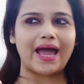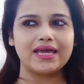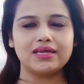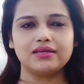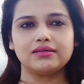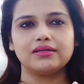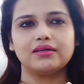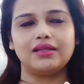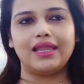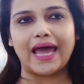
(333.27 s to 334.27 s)
I
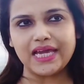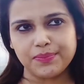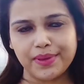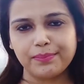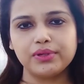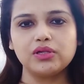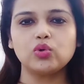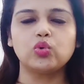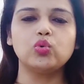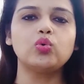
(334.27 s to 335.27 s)
like people
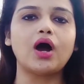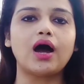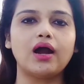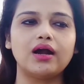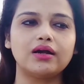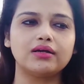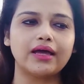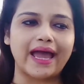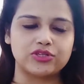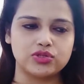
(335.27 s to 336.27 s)
who are
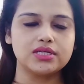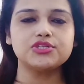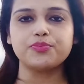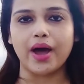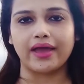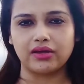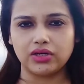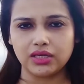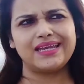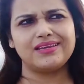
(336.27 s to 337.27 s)
actually
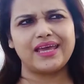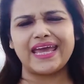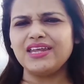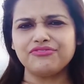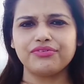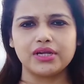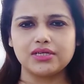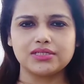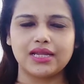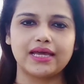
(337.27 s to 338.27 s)
inspiring in any
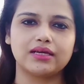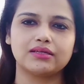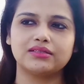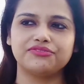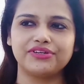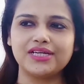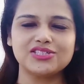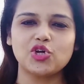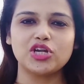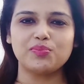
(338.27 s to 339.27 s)
field. Like the field
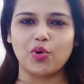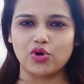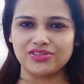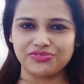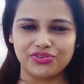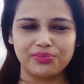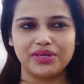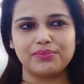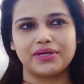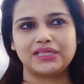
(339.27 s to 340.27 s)
is not important for
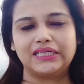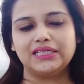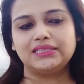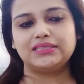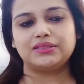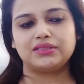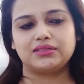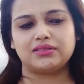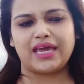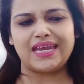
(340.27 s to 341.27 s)
me, but
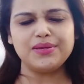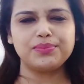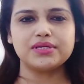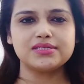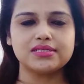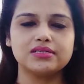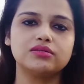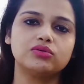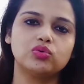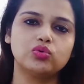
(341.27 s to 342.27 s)
the any
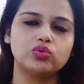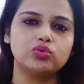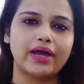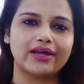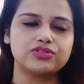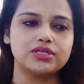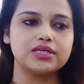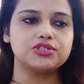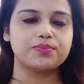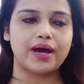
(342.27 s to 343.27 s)
person who
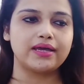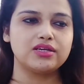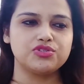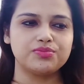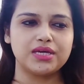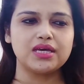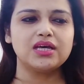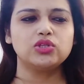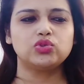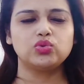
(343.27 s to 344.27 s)
actually inspires me
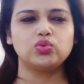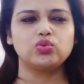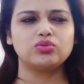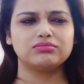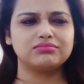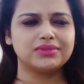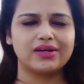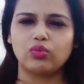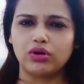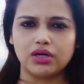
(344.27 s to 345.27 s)
through
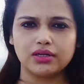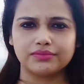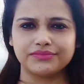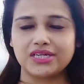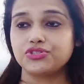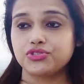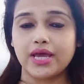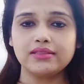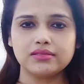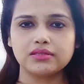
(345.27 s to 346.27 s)
their work, their
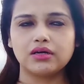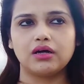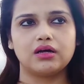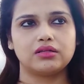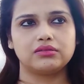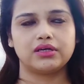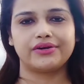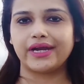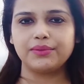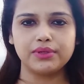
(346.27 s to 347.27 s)
strength, their
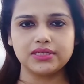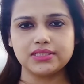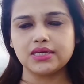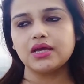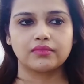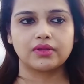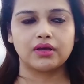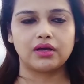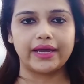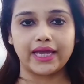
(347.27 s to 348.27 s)
credibility,
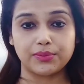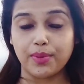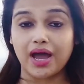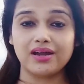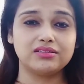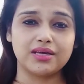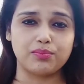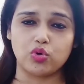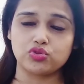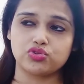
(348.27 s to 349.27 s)
I admire
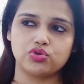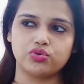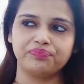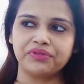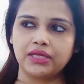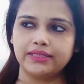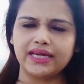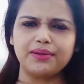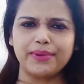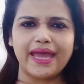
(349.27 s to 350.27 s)
them most. So they
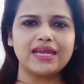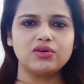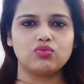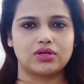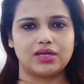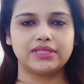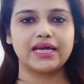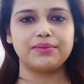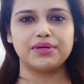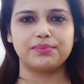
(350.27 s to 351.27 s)
can be anyone. They
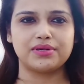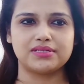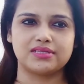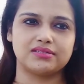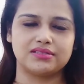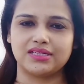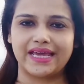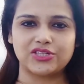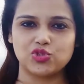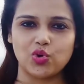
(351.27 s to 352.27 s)
can be a person the
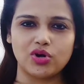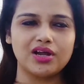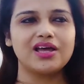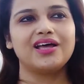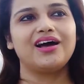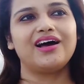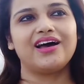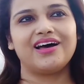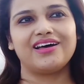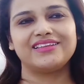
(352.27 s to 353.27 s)
next door.
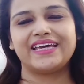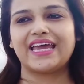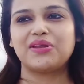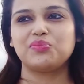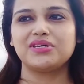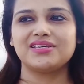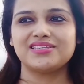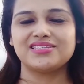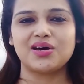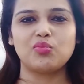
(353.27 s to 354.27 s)
They can be
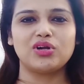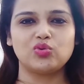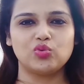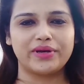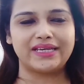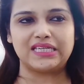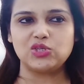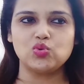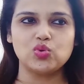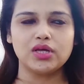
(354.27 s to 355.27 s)
someone whom I
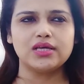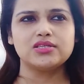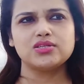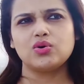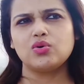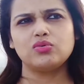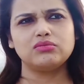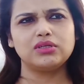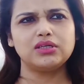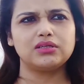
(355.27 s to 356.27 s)
knew. So
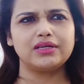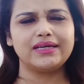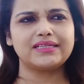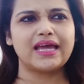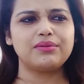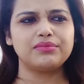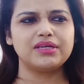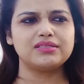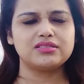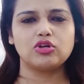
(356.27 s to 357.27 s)
it can.
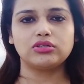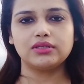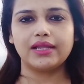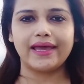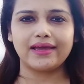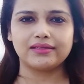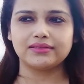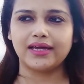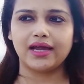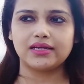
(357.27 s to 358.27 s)
It's not like
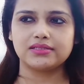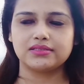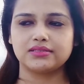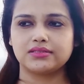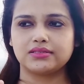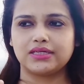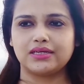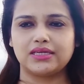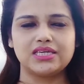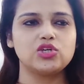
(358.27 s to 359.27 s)
that
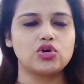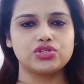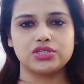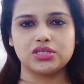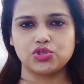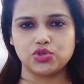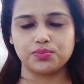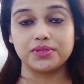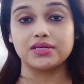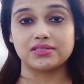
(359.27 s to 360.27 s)
he or she
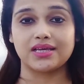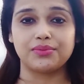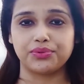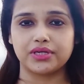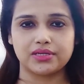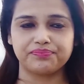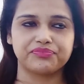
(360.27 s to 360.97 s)
should be a celebrity.